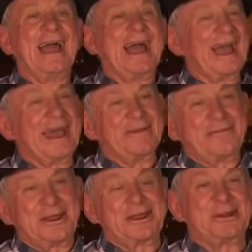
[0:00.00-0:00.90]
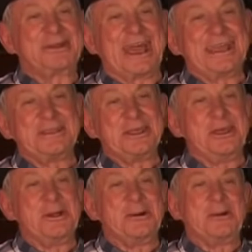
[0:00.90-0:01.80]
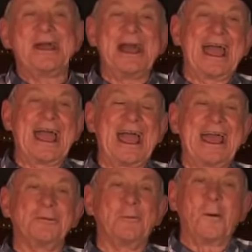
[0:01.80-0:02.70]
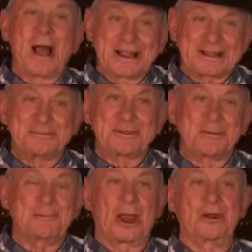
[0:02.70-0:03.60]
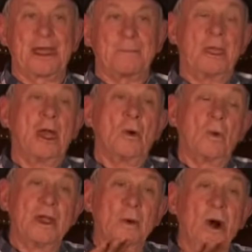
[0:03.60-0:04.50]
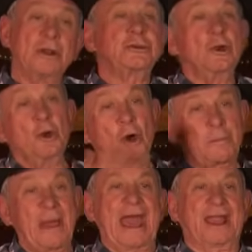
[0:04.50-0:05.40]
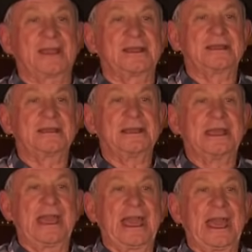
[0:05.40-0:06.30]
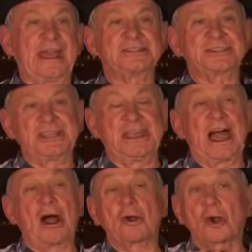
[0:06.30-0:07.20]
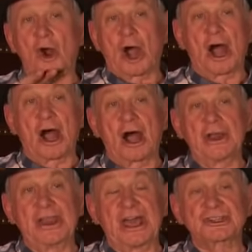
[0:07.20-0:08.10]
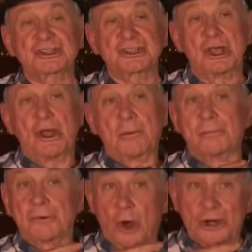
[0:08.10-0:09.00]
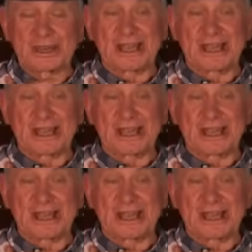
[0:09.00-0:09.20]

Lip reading: And a very good day to you. And welcome to the program. We want to look back and see how God has brought